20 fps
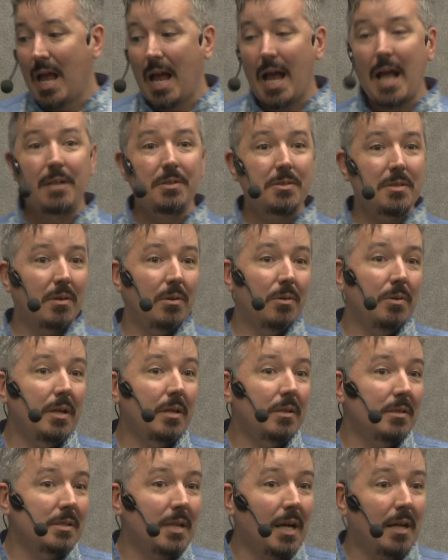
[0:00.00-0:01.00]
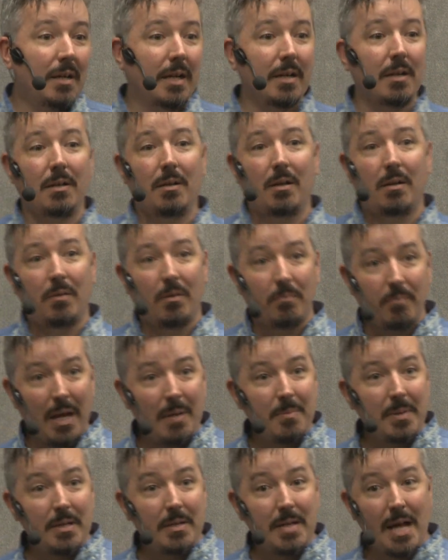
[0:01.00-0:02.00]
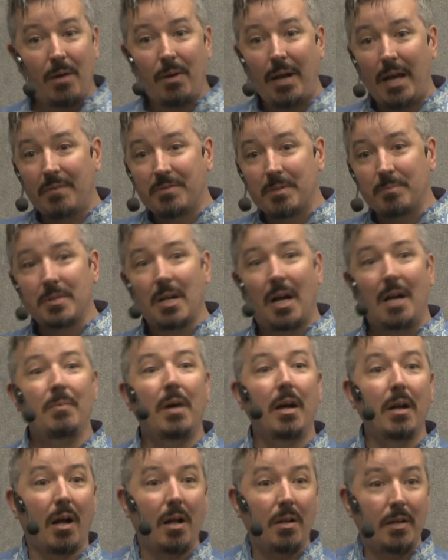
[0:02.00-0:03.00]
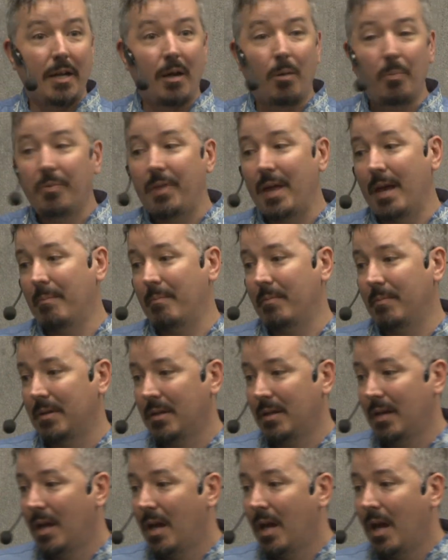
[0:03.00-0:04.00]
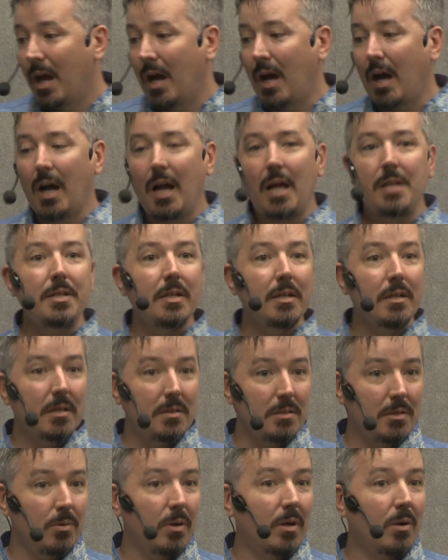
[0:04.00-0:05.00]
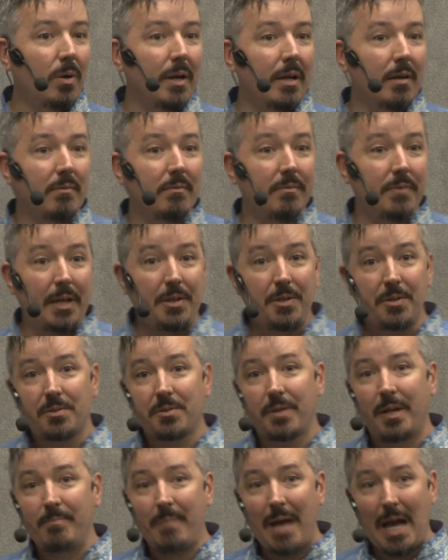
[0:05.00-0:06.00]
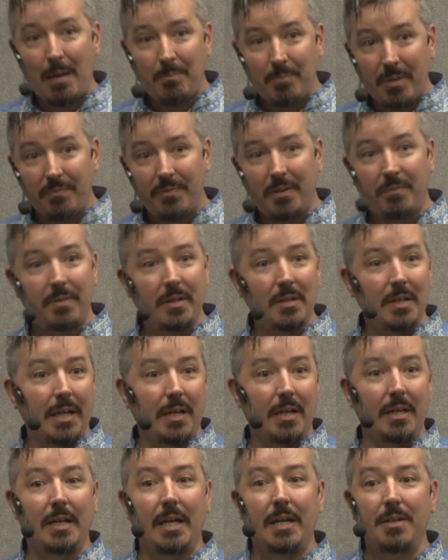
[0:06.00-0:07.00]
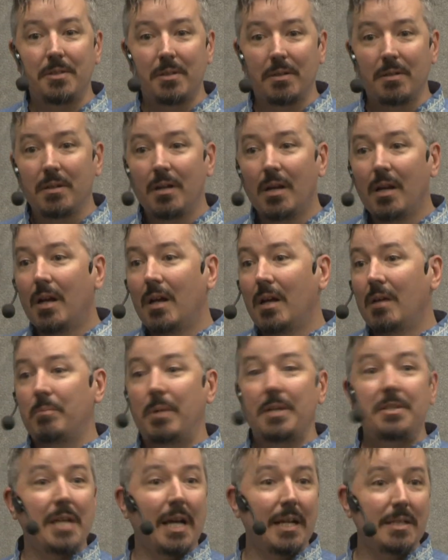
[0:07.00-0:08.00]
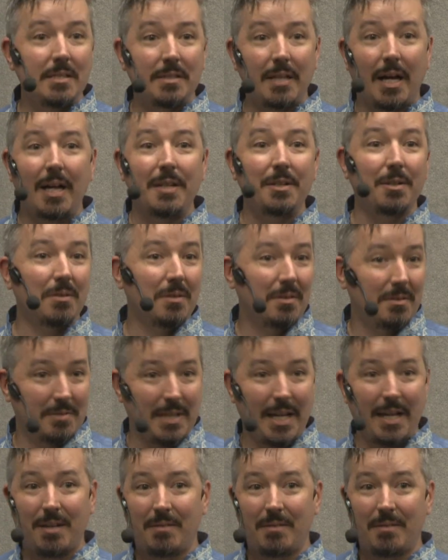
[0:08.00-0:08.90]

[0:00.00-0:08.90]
And so you can start, like, maybe now I have some time, I'll help them. And so you can do a quick value stream map if you feel like you need to, but chances are you'll